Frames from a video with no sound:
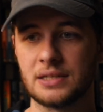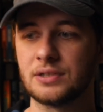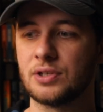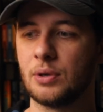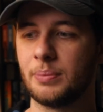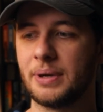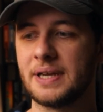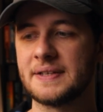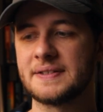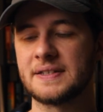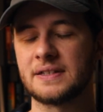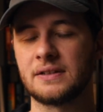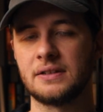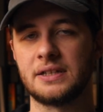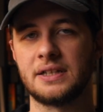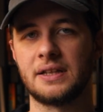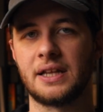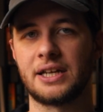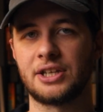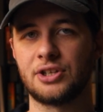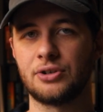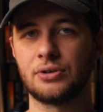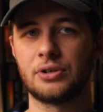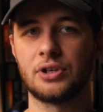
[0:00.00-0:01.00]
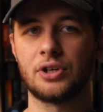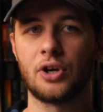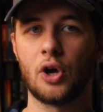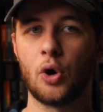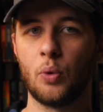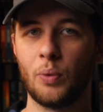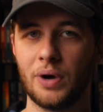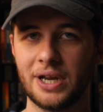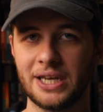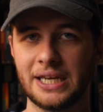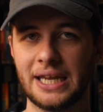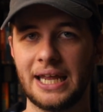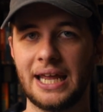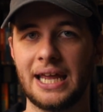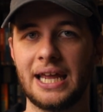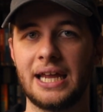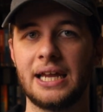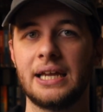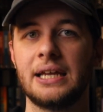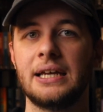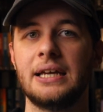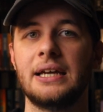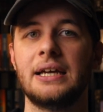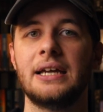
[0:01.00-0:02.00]
So basically, like, you can go one
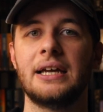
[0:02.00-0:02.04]
day